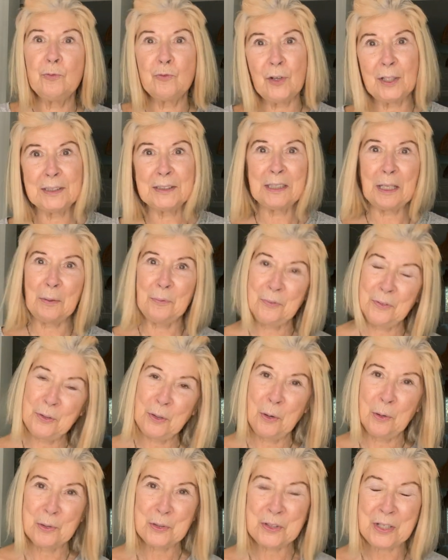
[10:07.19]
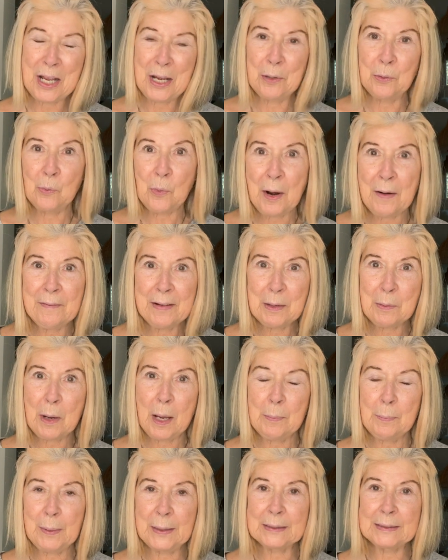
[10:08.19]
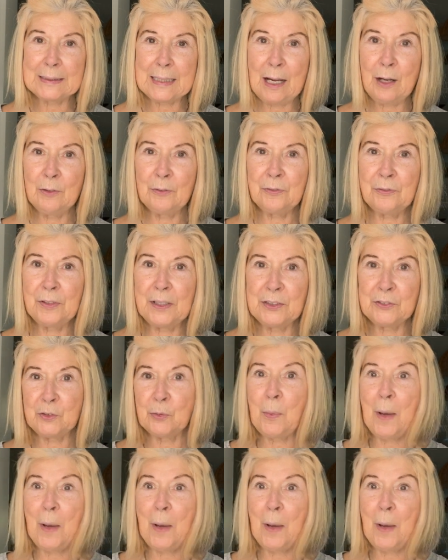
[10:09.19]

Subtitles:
dress up for lockdown, wearing my best outfits.